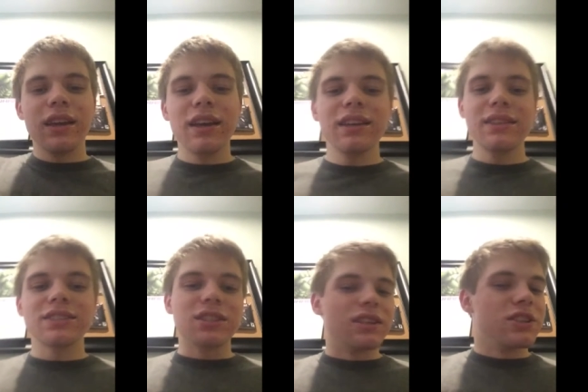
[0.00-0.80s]
It
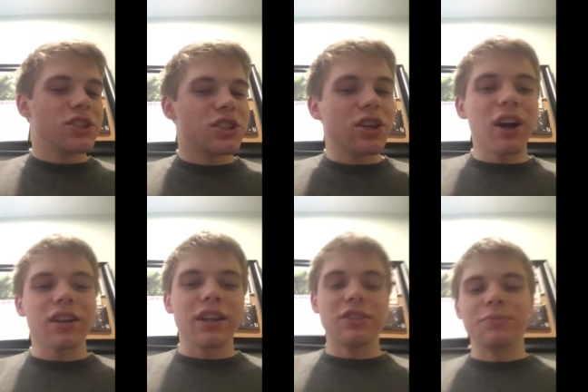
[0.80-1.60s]
is
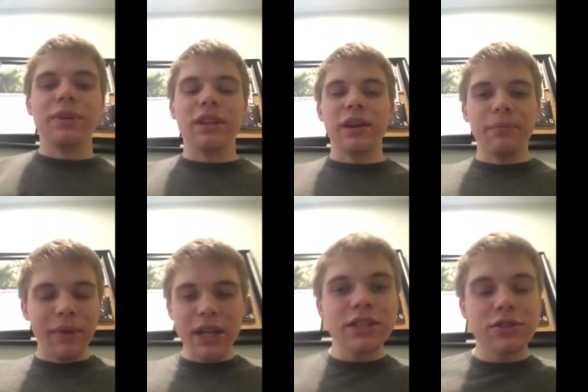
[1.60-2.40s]
shocking to me that a
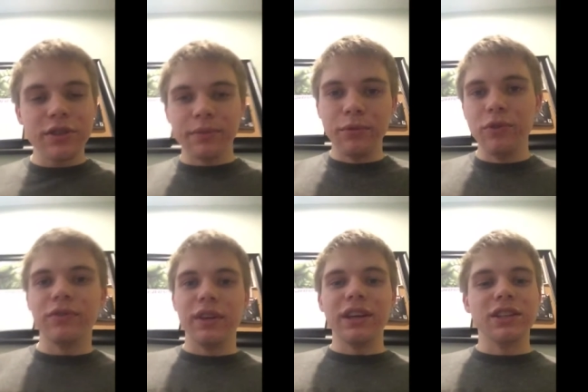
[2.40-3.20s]
mainstream
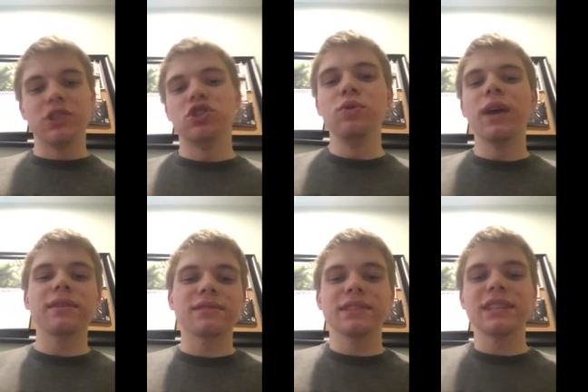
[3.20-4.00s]
movie in
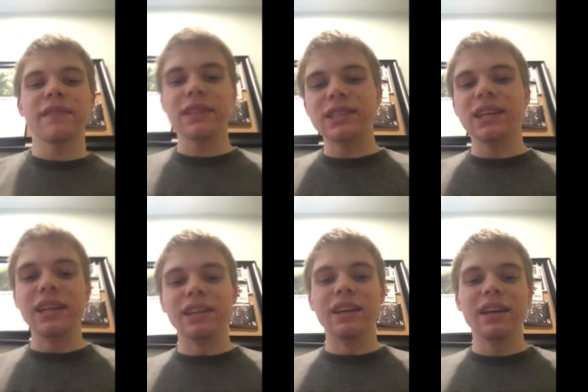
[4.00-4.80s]

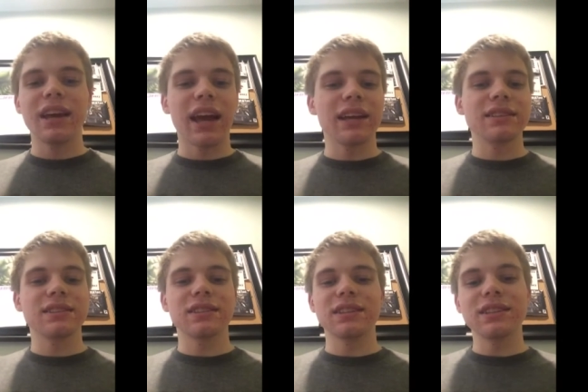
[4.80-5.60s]
2017
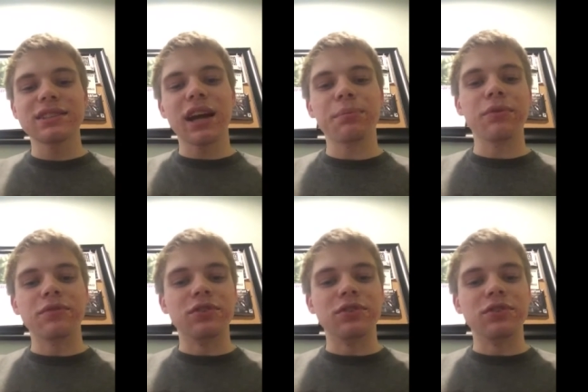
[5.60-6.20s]
has this type of